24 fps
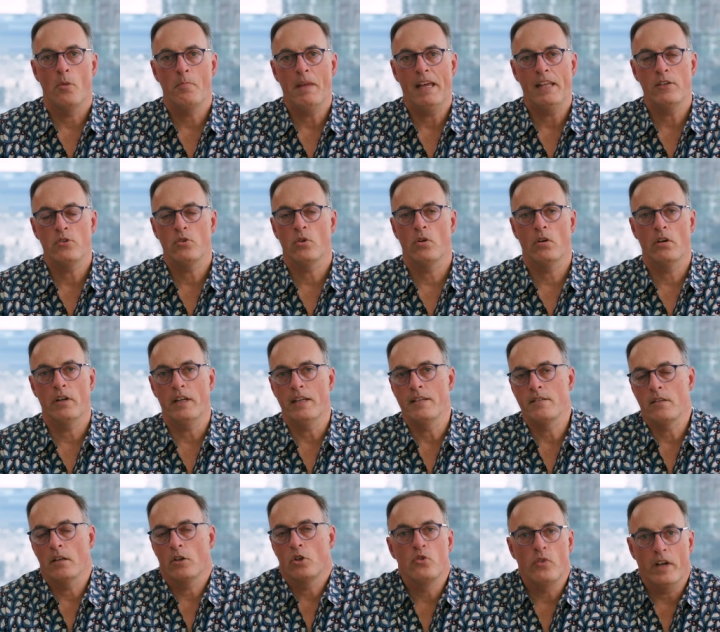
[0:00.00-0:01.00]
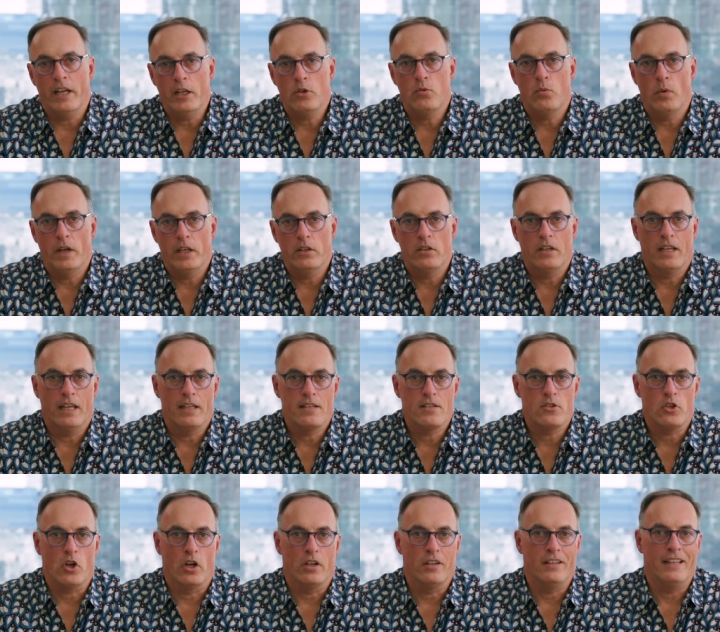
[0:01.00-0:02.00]
a mentor is a great way to get
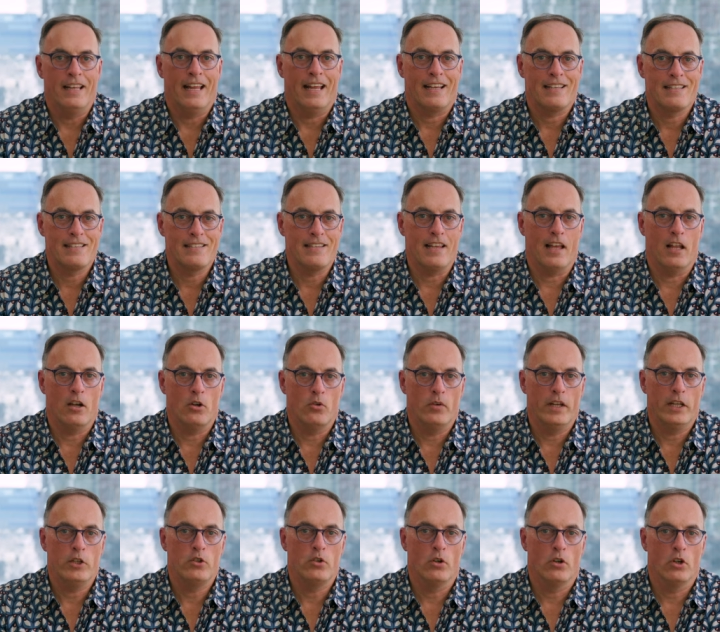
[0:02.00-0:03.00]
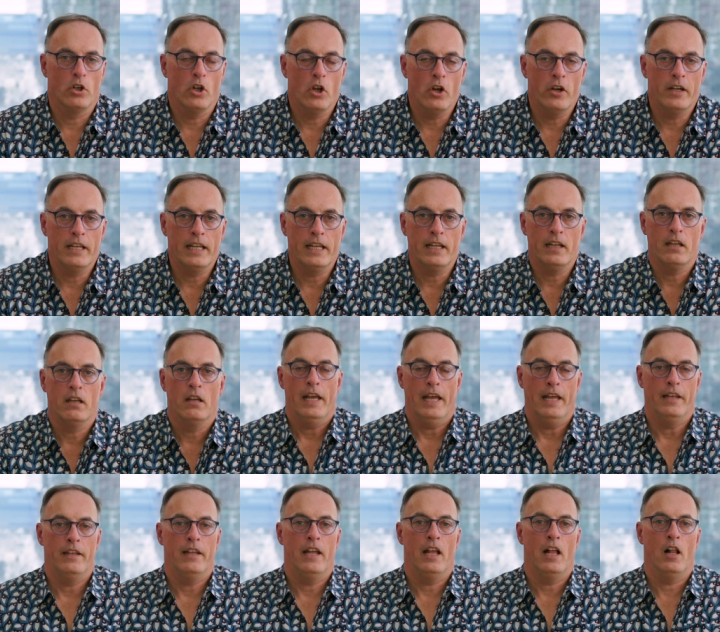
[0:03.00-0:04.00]
started and accelerate your learning
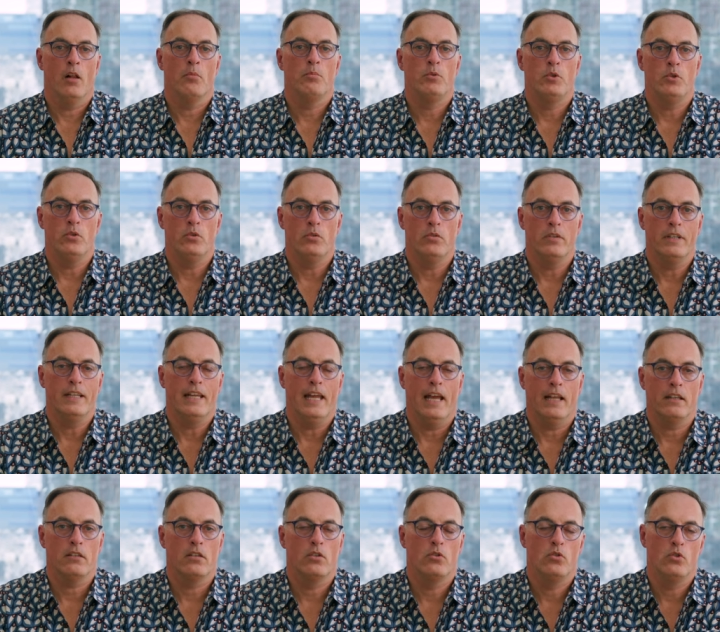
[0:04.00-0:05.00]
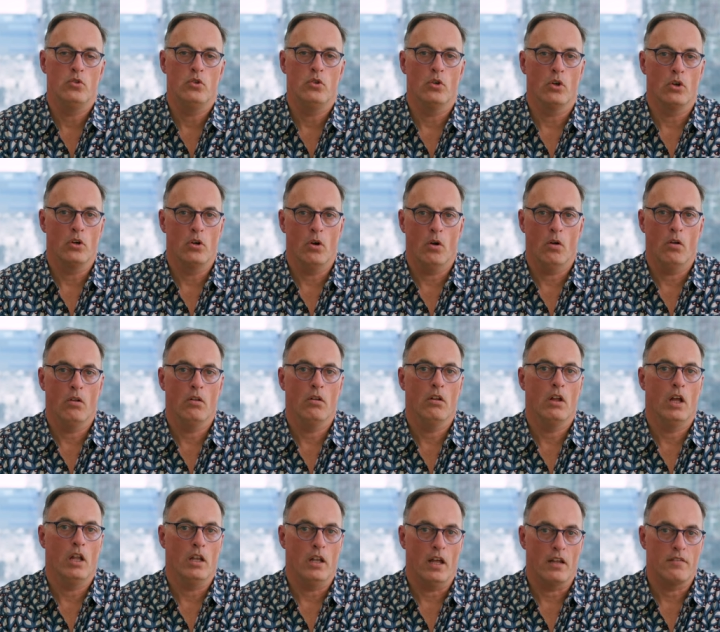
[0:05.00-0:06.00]
and help you get to your
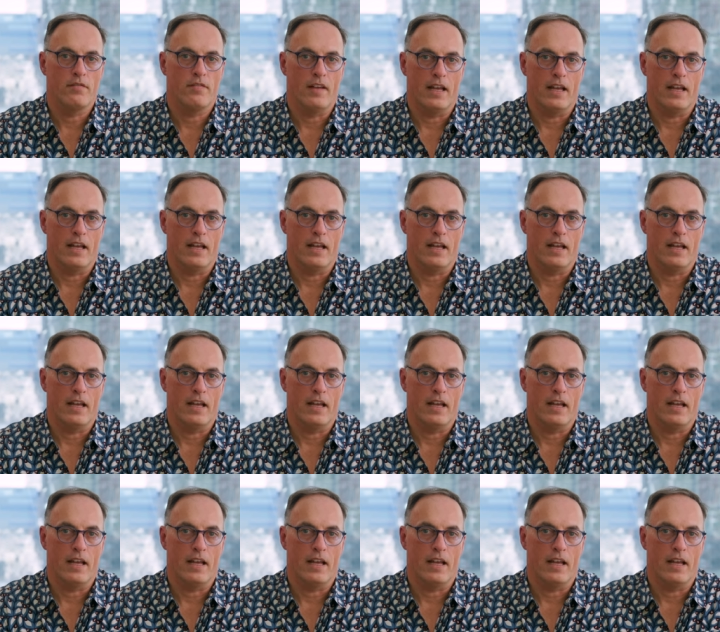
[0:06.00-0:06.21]
goal a lot